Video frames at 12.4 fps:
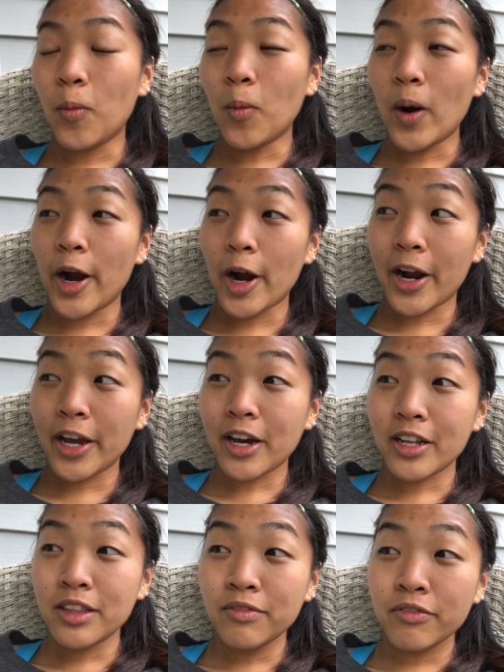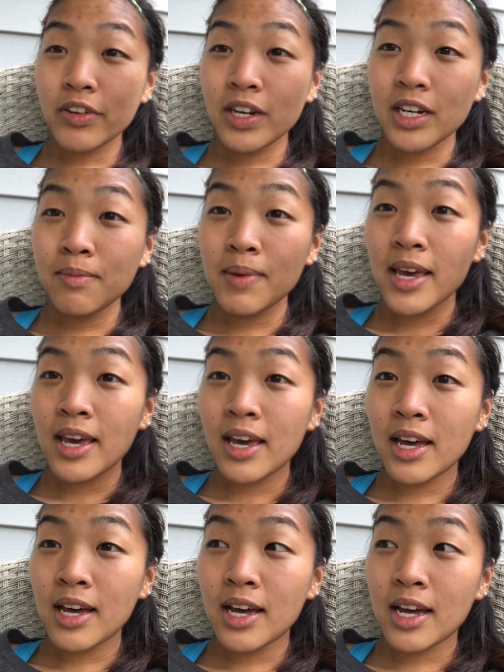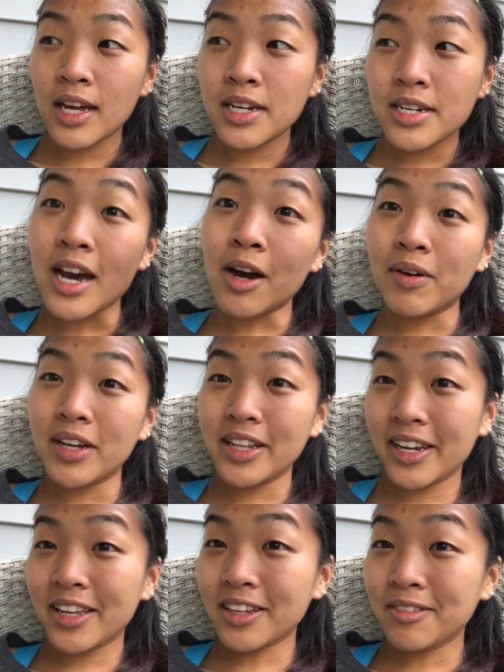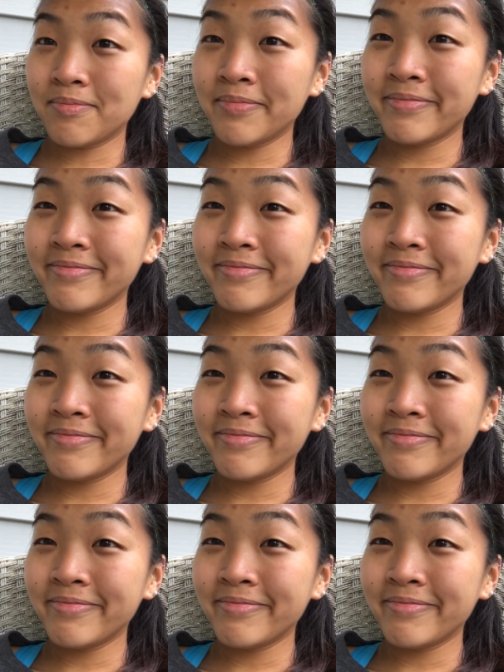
where I got them from and how I like them.